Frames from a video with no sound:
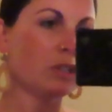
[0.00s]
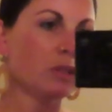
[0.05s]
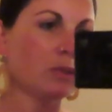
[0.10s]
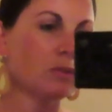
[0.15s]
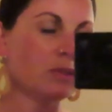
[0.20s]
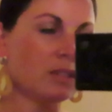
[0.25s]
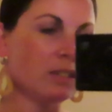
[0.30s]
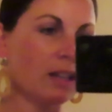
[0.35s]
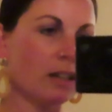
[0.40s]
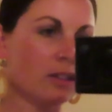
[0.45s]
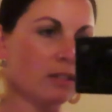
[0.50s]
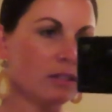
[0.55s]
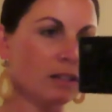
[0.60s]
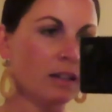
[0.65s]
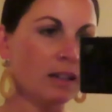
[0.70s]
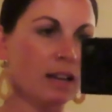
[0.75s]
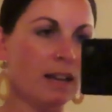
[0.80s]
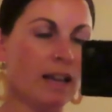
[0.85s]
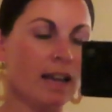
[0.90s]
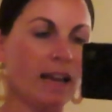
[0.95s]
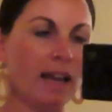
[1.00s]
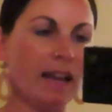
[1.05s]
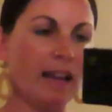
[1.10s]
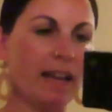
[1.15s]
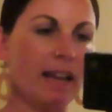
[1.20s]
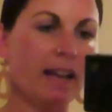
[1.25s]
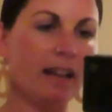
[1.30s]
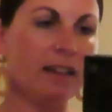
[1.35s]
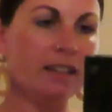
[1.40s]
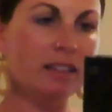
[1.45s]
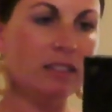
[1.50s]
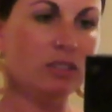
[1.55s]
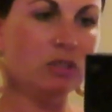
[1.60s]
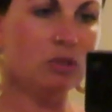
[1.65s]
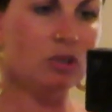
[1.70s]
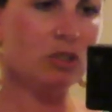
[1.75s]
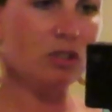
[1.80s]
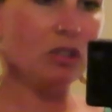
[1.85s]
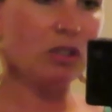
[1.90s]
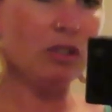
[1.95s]
cute together and you
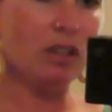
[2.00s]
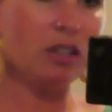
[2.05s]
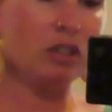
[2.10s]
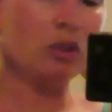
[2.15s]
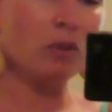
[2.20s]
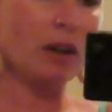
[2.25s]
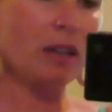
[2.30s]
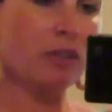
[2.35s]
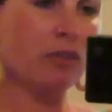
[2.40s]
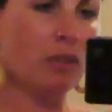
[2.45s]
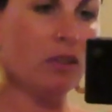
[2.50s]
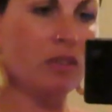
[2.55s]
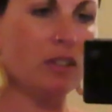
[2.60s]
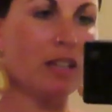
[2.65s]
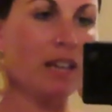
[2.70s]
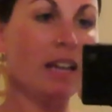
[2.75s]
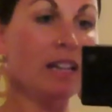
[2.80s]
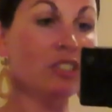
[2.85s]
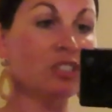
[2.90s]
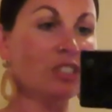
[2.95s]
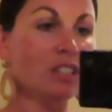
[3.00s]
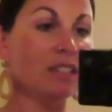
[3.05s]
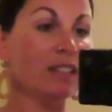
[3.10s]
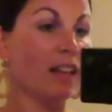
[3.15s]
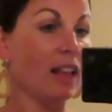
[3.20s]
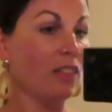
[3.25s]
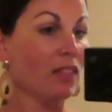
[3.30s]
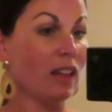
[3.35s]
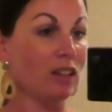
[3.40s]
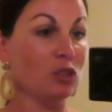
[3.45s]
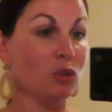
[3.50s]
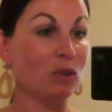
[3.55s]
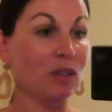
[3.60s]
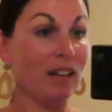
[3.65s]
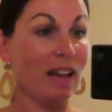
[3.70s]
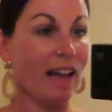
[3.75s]
just look like you're ready for vacation and then you could